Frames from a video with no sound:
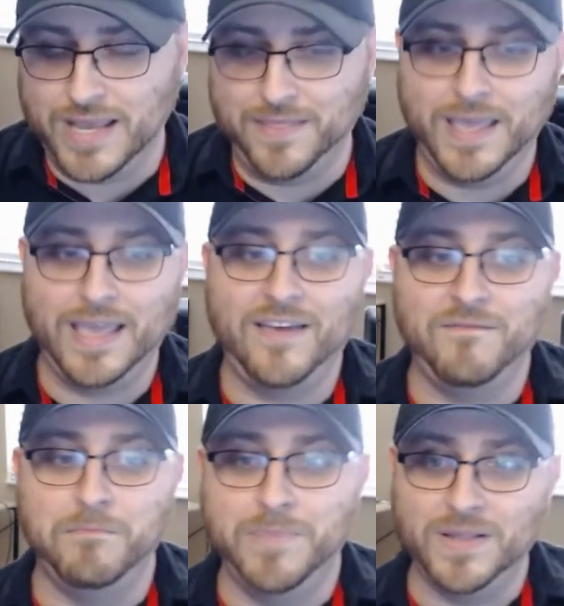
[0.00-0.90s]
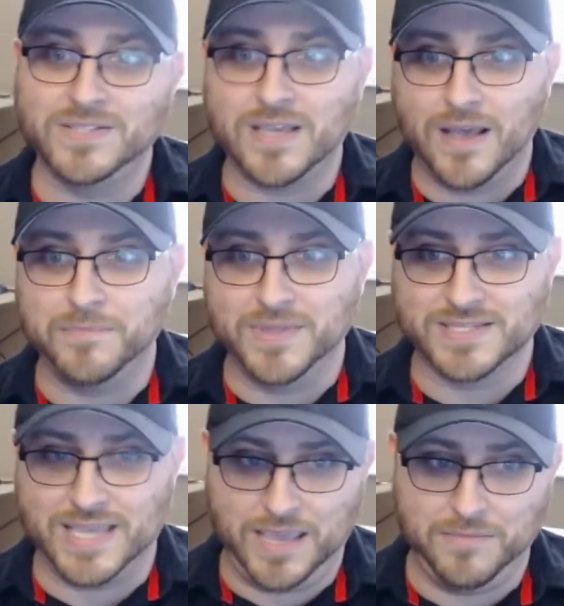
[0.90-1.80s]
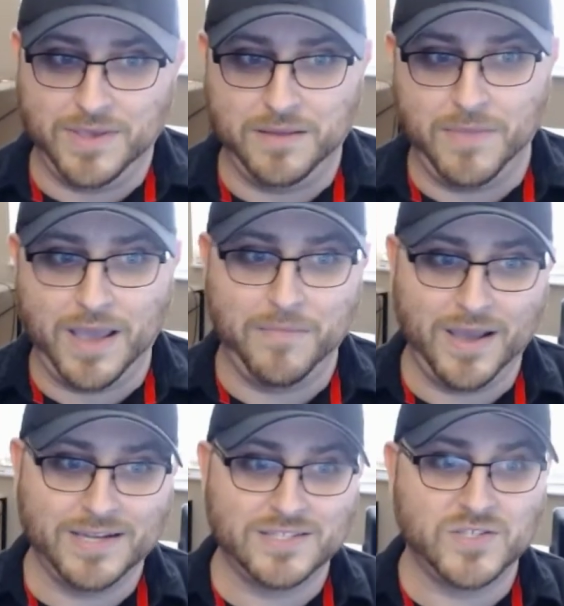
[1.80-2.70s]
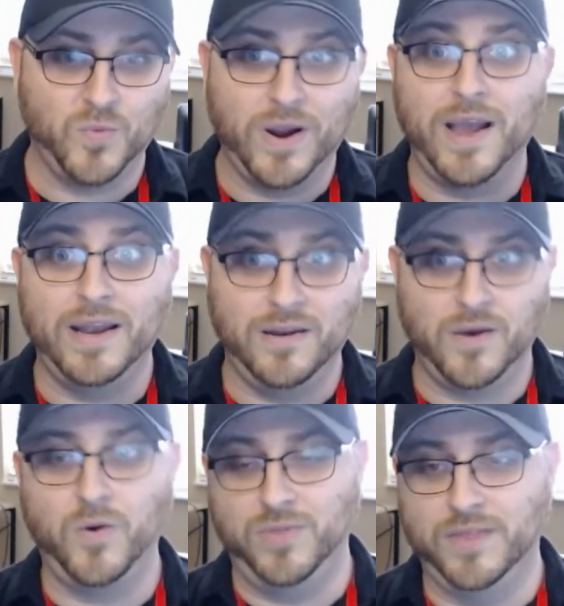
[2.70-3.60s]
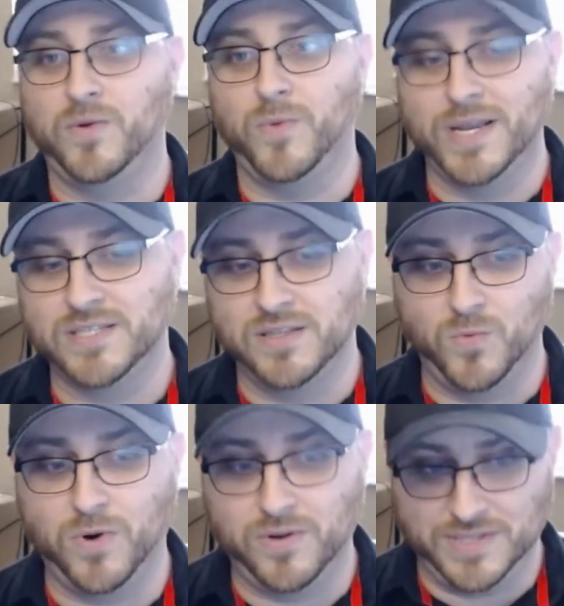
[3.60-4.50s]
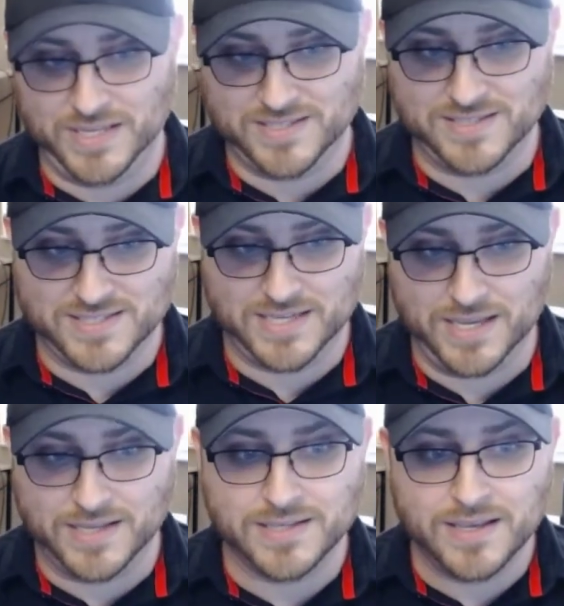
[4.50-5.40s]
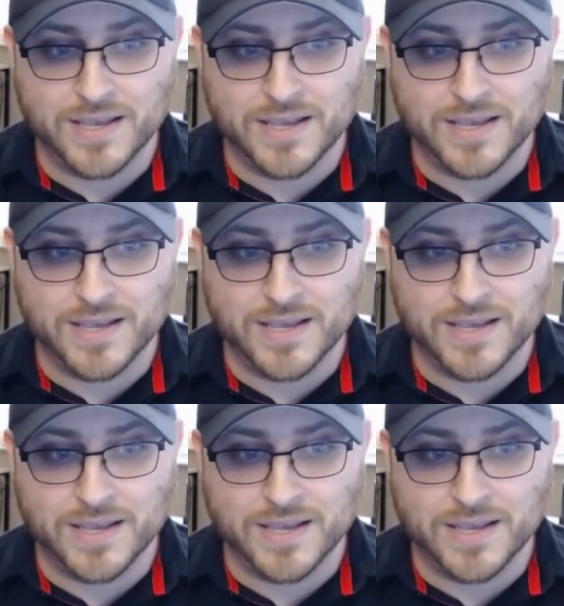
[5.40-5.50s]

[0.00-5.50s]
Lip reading: and they have built up this game in my mind to where I know that the rest of the world needs to see it.